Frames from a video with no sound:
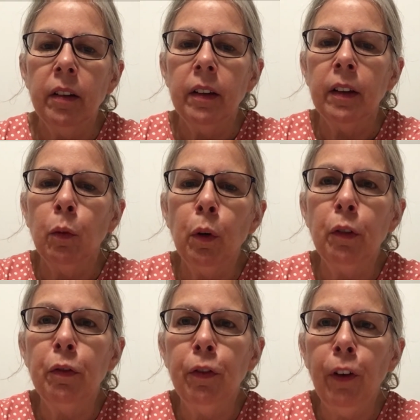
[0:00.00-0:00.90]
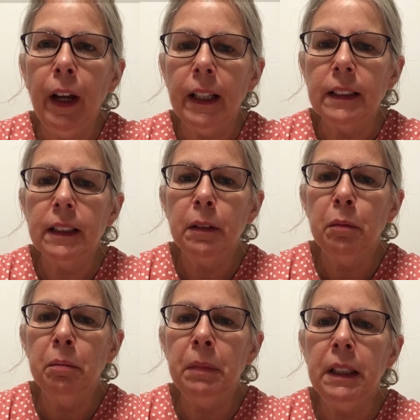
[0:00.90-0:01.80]
The word fret
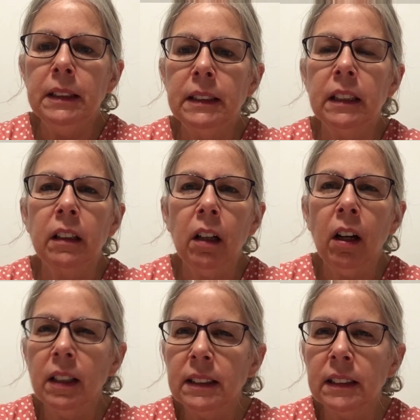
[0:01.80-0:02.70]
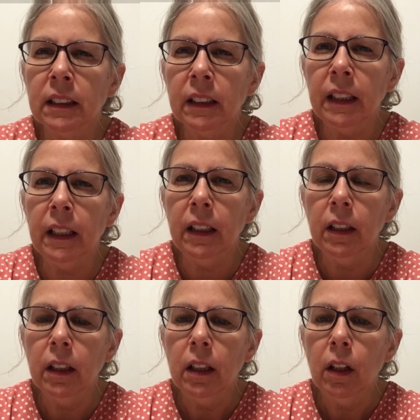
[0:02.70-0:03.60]
means to constantly
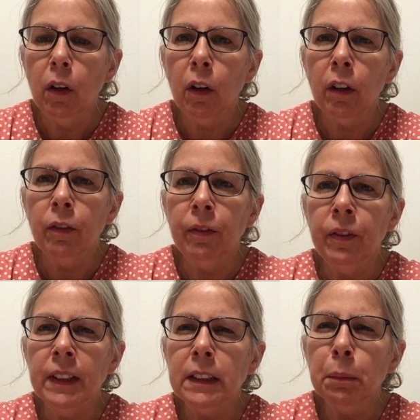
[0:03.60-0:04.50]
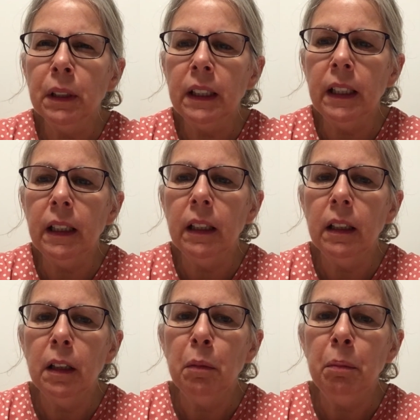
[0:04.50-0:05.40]
or visibly
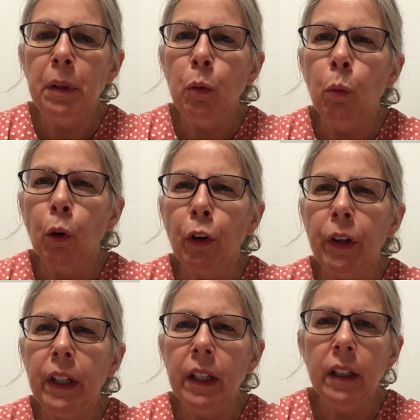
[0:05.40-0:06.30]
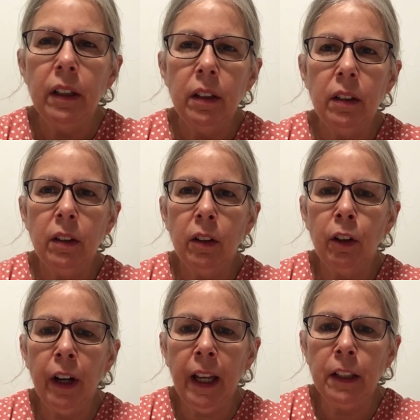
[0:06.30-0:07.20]
be worried
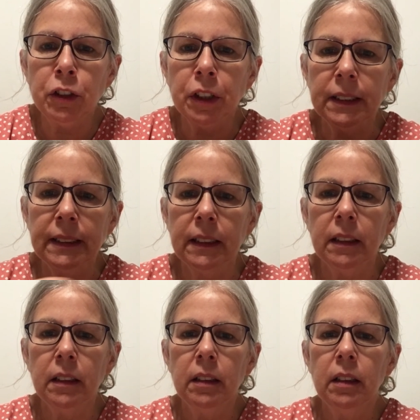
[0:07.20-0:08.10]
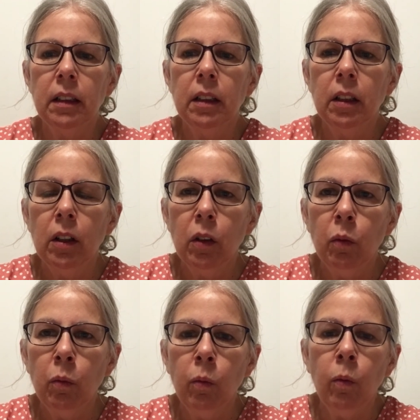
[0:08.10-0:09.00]
or anxious.
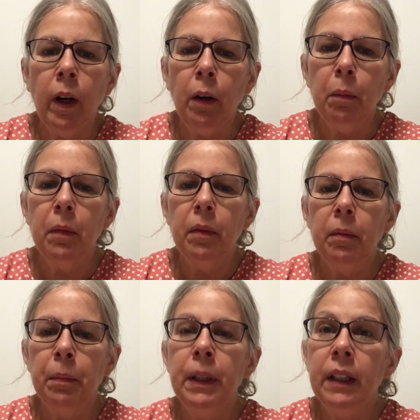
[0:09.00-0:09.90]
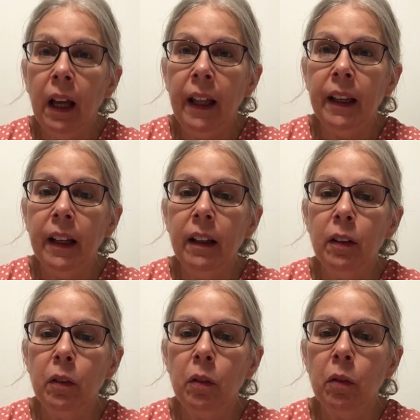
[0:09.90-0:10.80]
Well, Peninnah
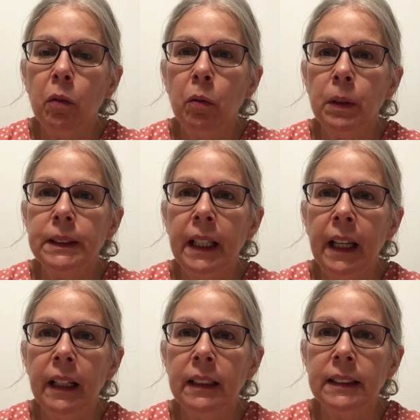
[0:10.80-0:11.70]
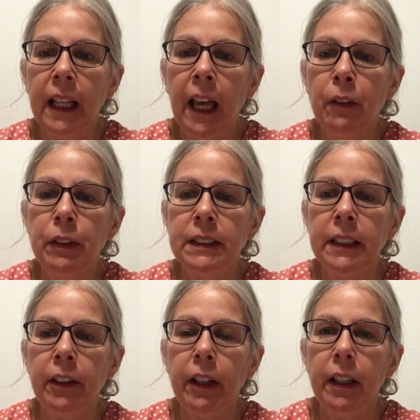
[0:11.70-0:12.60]
was Hannah's
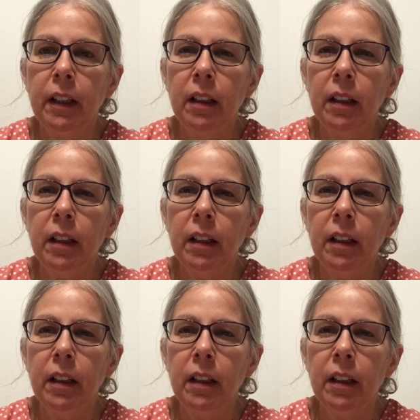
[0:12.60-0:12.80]
adversary.